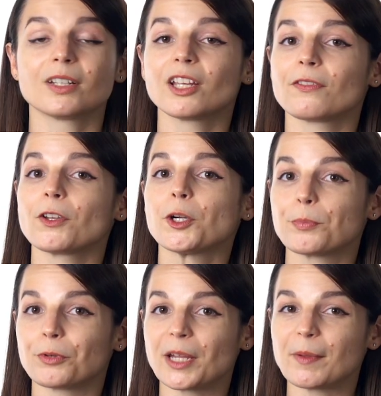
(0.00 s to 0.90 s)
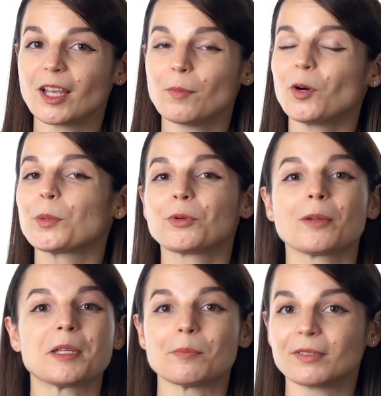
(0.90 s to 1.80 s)
If you're a Premium or
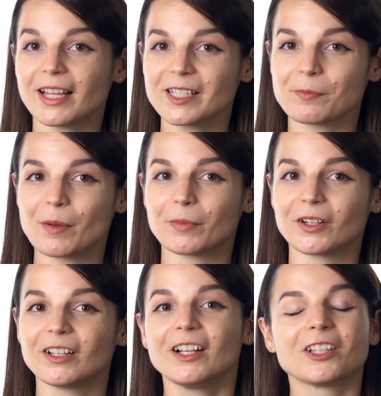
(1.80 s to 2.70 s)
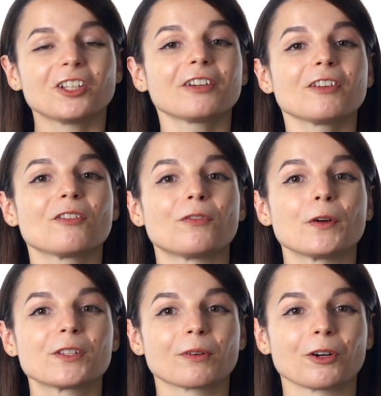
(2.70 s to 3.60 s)
Premium Plus member, look for the
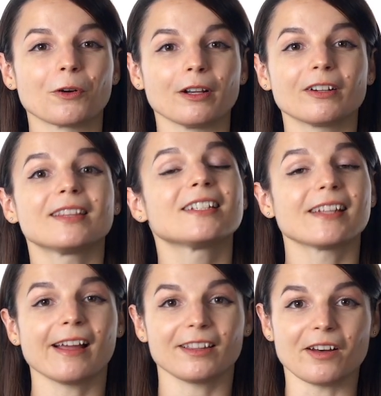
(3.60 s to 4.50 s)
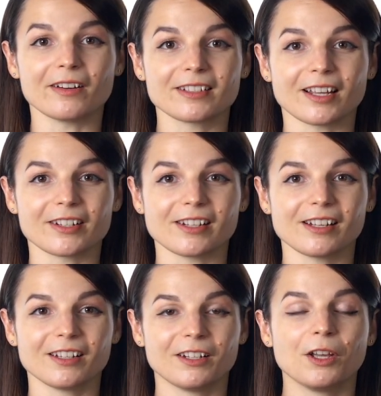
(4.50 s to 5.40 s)
voice recorder in the dialogue
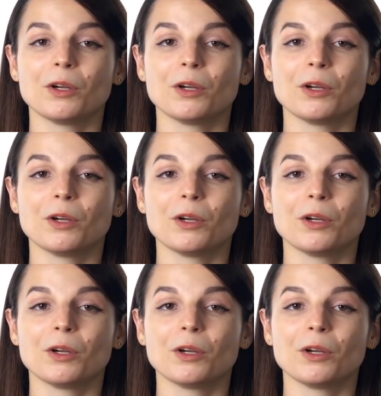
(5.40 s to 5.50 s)
section.